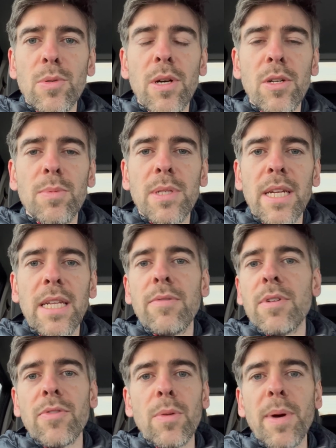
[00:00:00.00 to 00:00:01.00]
100%, even
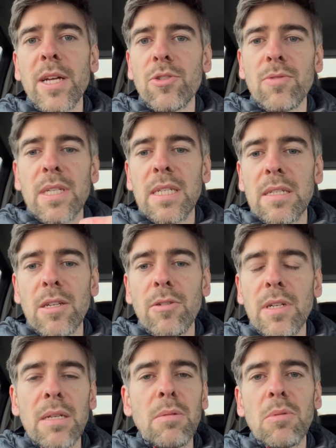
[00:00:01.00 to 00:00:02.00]
if the battery is
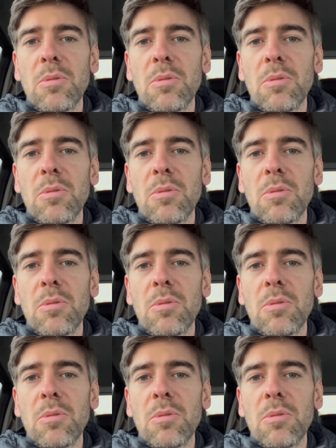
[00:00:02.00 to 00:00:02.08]
only